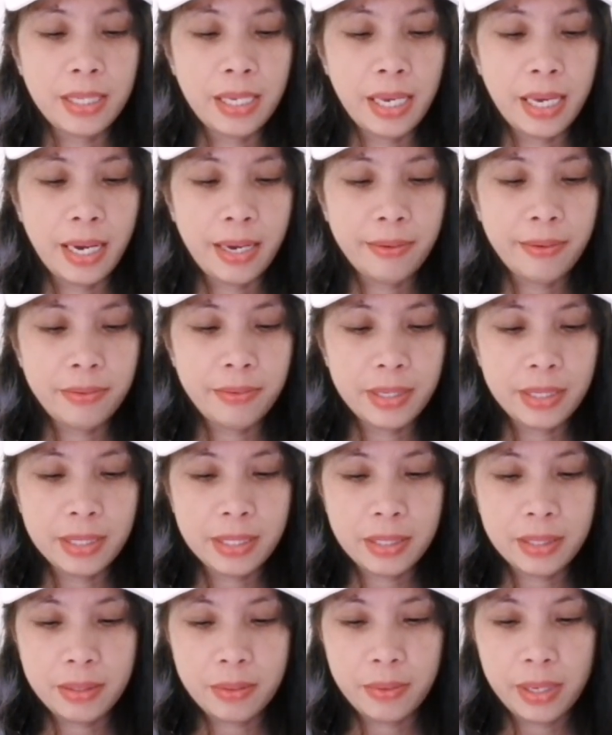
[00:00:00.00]
They have
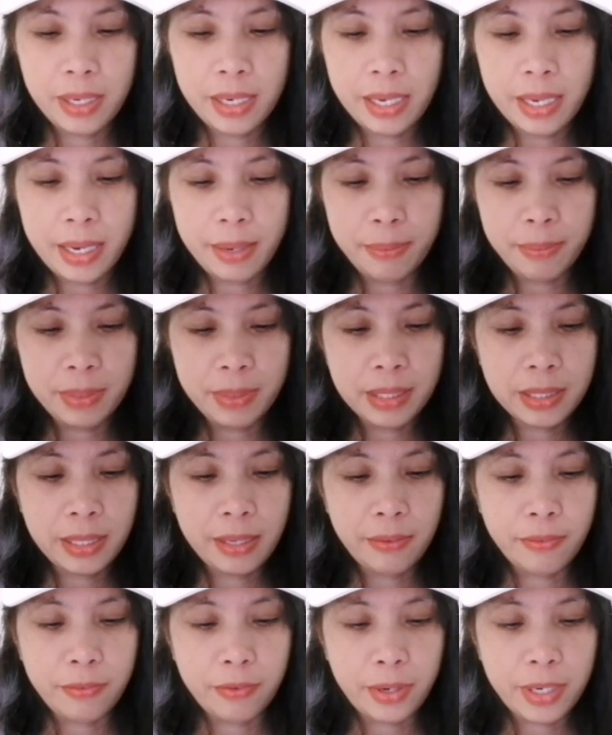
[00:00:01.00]
this really
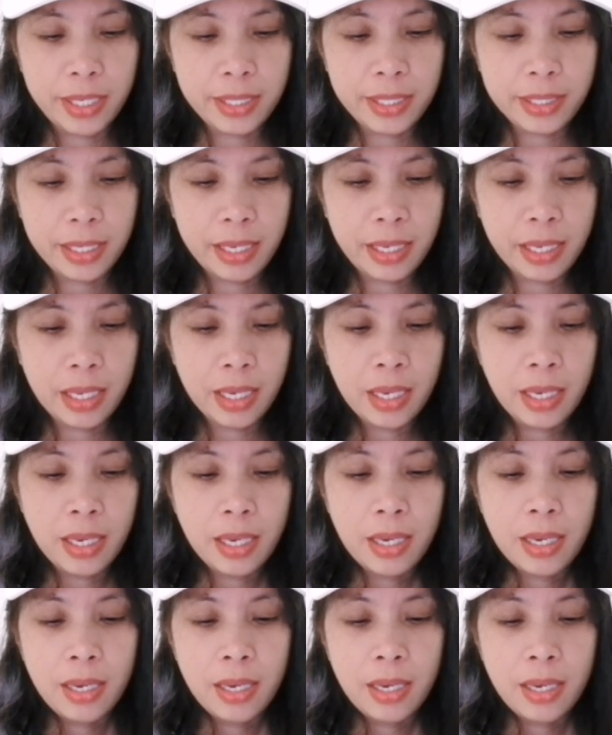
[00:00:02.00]
amazing voice, and